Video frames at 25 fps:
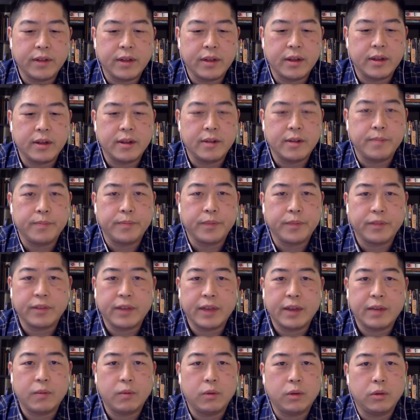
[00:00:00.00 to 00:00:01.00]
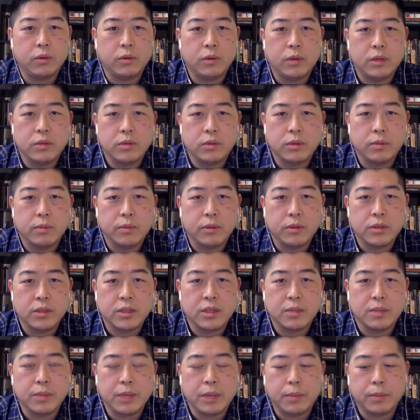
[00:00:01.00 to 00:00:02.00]
Um, I've had one-on-ones with most of
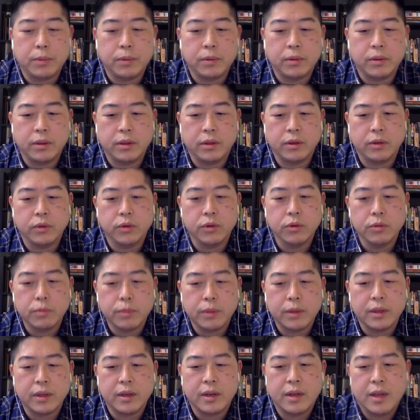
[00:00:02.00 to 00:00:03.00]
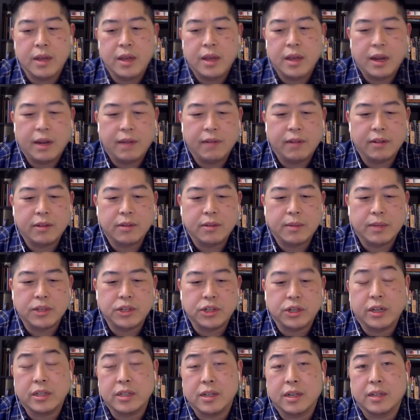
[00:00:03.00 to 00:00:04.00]
the people in the group, but I'd like to make
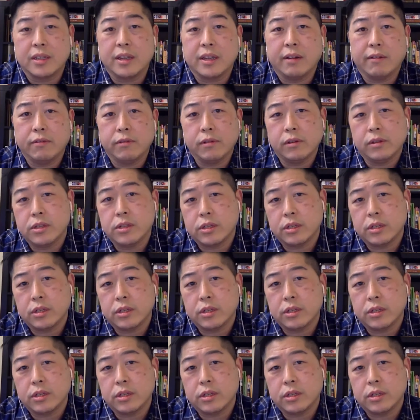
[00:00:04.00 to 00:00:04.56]
sure I talk to everyone.